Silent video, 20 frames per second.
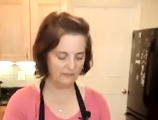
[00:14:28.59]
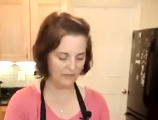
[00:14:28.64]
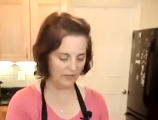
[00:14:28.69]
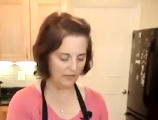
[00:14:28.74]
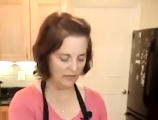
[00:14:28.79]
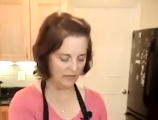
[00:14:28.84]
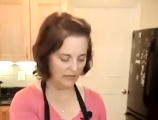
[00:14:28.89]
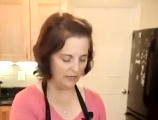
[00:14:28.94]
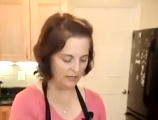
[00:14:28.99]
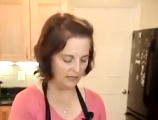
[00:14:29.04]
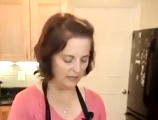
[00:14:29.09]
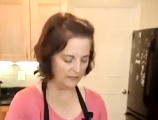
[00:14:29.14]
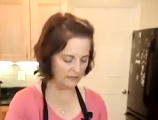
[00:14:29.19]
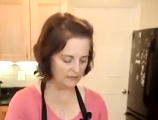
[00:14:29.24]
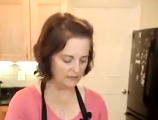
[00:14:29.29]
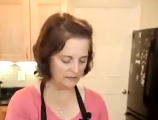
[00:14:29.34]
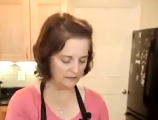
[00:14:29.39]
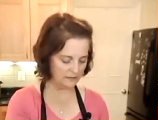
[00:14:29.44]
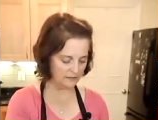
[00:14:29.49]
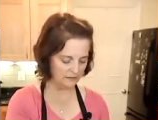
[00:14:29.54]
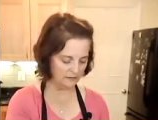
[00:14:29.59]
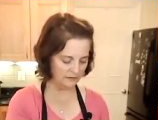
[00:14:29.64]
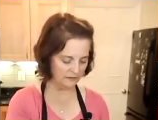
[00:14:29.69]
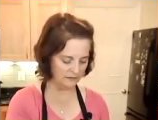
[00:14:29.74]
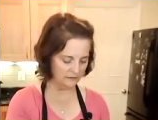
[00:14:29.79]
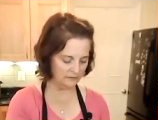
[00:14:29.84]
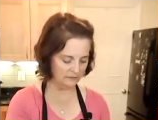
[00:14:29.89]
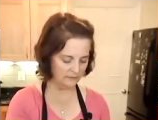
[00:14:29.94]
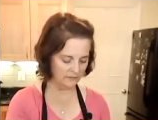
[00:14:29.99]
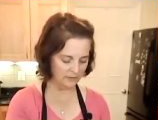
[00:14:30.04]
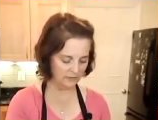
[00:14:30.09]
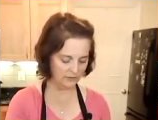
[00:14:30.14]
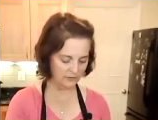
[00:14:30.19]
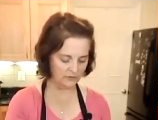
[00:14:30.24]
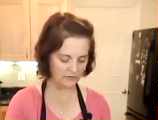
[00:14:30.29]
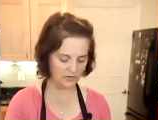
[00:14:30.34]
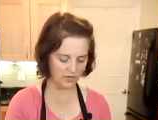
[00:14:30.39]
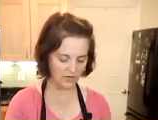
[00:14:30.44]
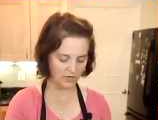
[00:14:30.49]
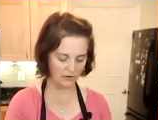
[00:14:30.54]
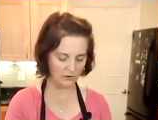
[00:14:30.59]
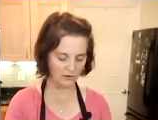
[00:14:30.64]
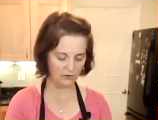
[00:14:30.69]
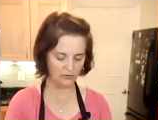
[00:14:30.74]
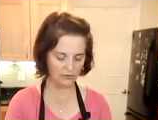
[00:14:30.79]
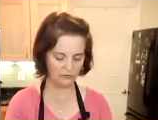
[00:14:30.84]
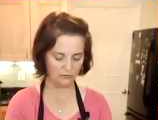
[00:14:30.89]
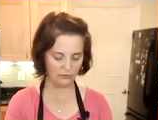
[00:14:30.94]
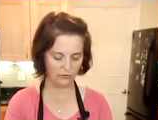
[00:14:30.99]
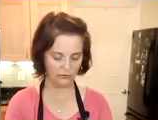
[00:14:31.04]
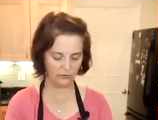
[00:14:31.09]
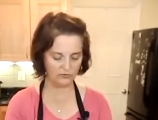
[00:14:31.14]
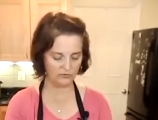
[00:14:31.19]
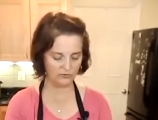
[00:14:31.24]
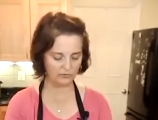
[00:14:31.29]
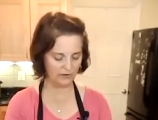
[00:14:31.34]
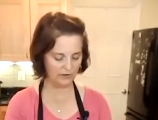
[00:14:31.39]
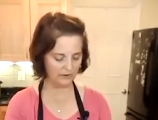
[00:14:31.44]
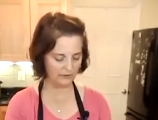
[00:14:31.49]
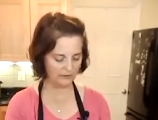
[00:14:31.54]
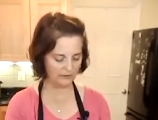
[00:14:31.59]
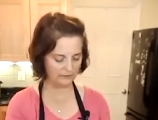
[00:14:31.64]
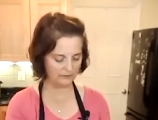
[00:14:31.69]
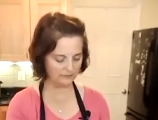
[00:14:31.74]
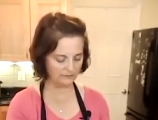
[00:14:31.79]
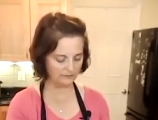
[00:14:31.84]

And here's our rosemary.